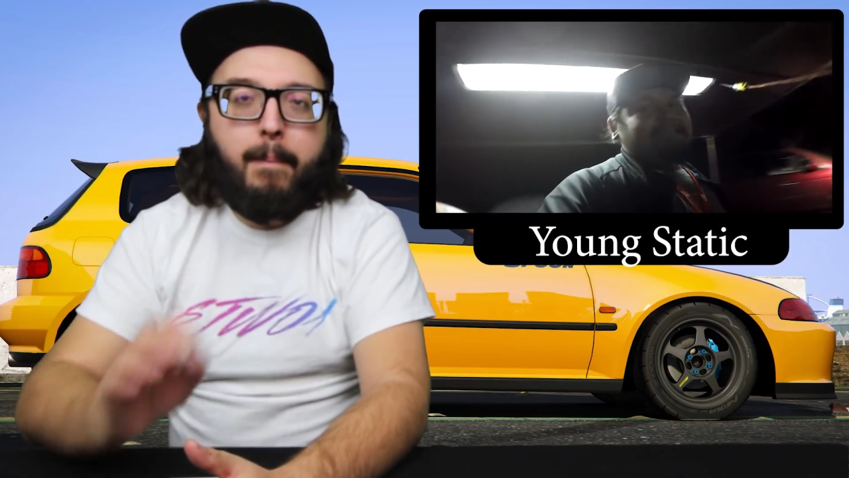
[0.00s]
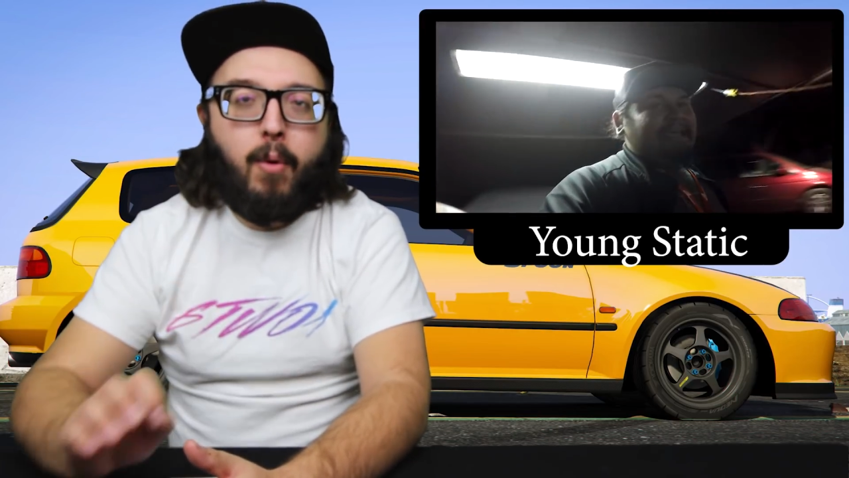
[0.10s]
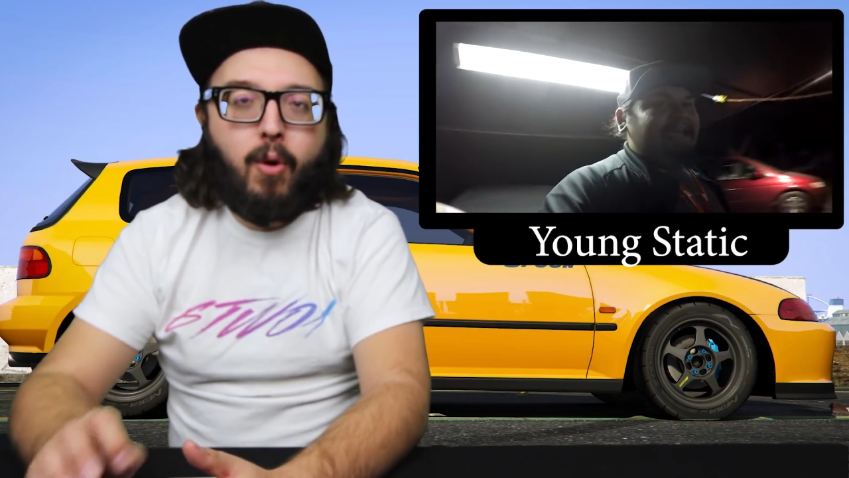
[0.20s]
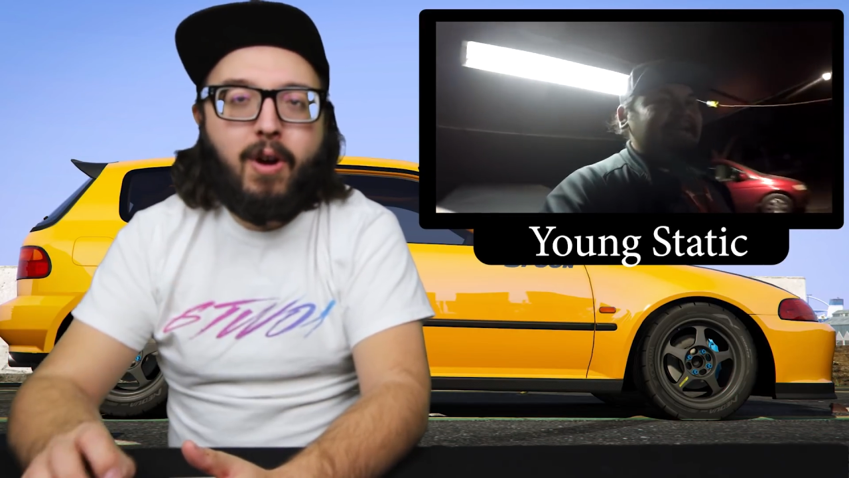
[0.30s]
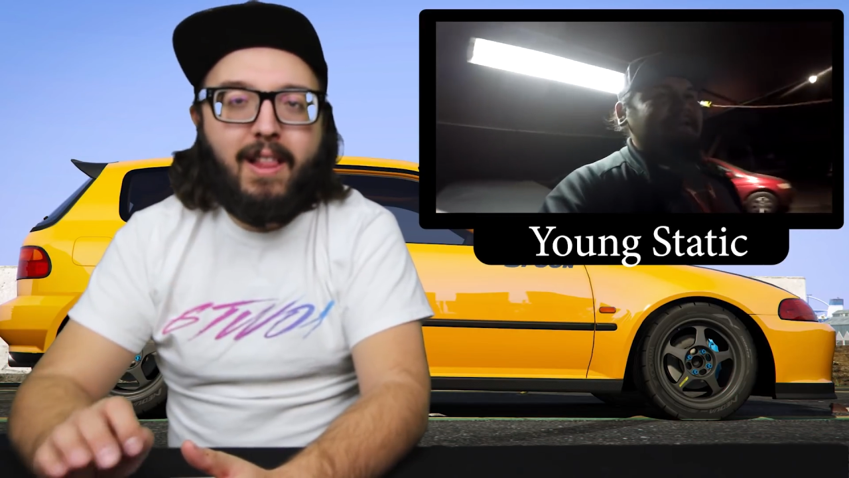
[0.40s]

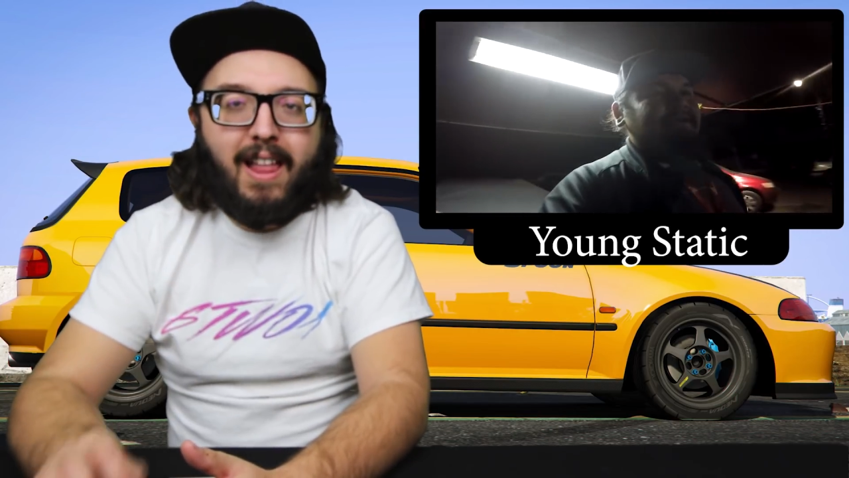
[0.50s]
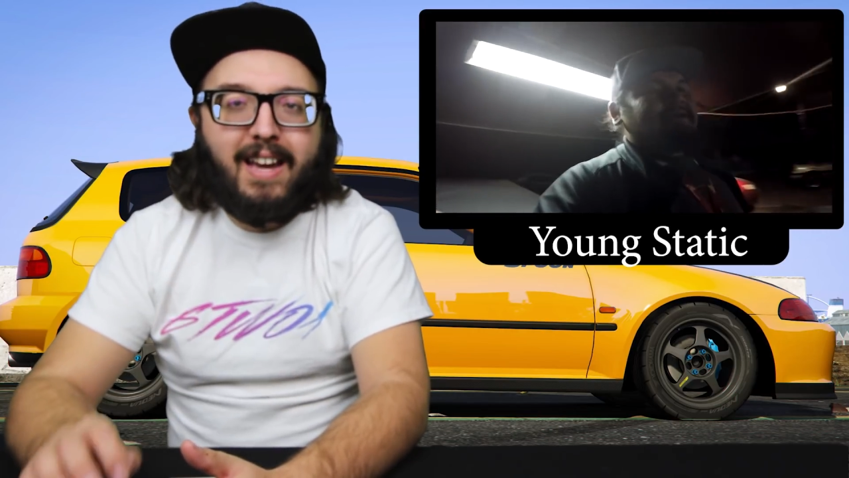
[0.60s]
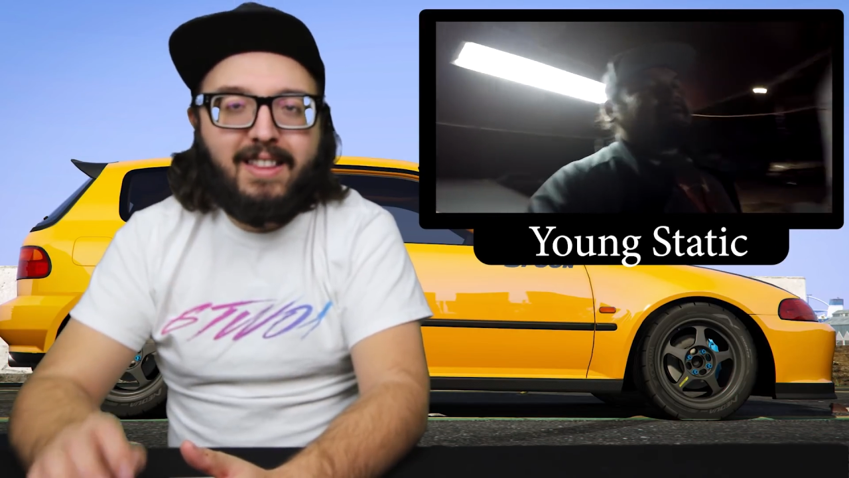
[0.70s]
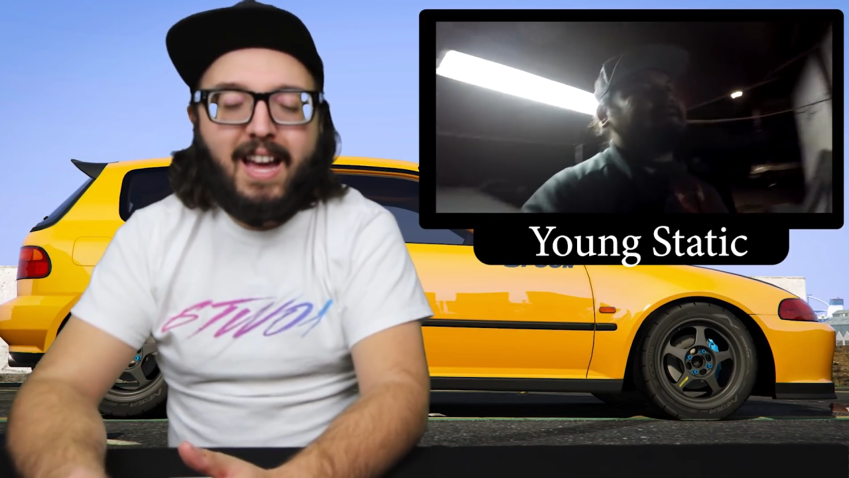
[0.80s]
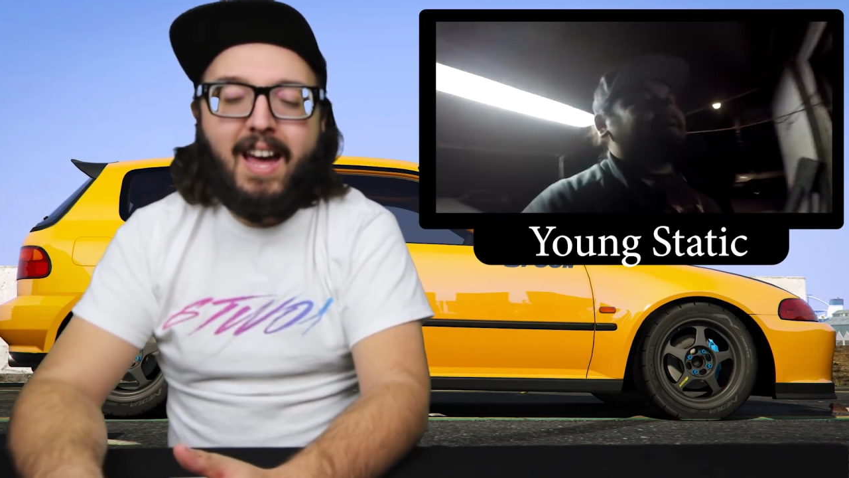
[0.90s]
more
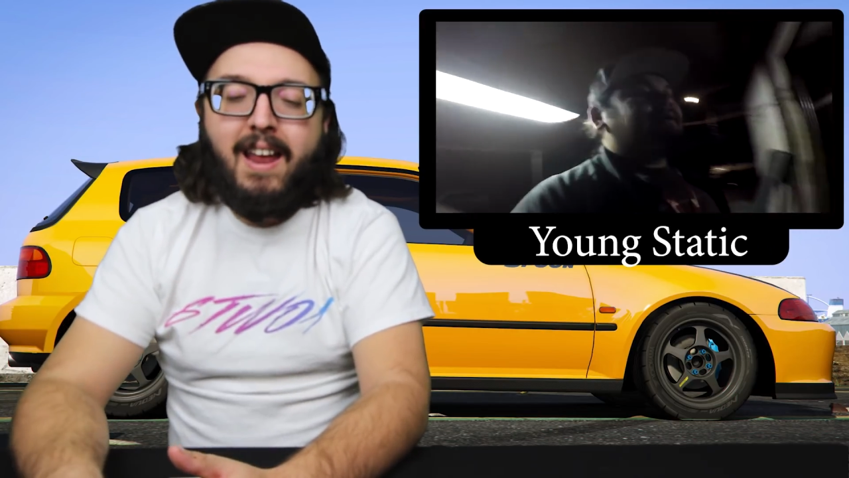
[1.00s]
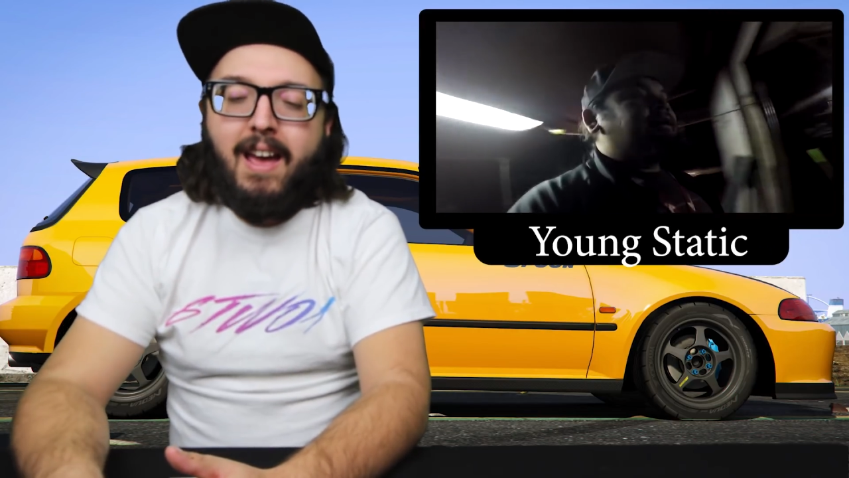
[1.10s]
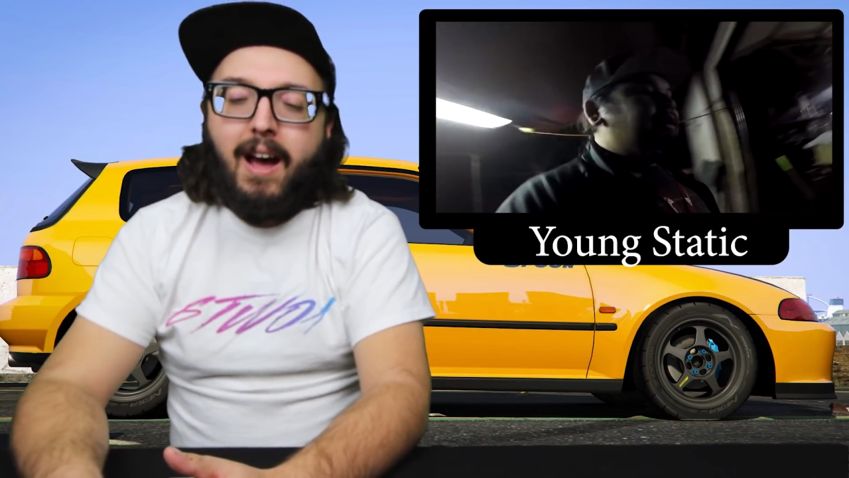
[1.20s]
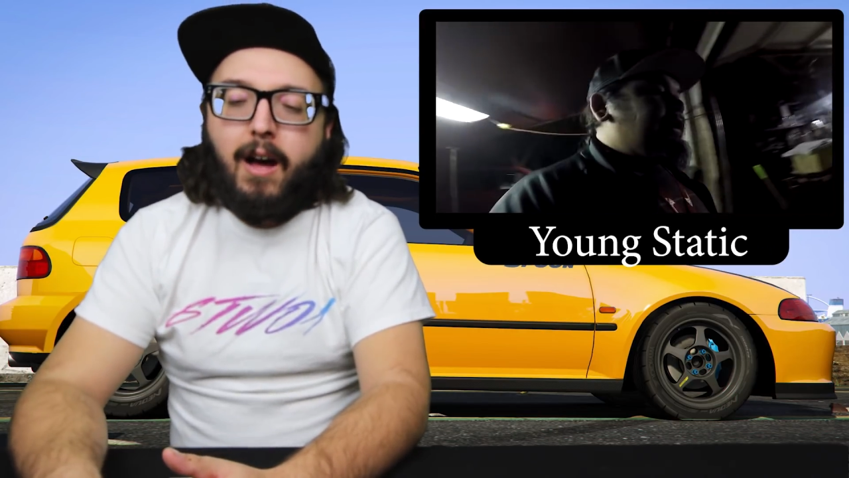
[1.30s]
like that.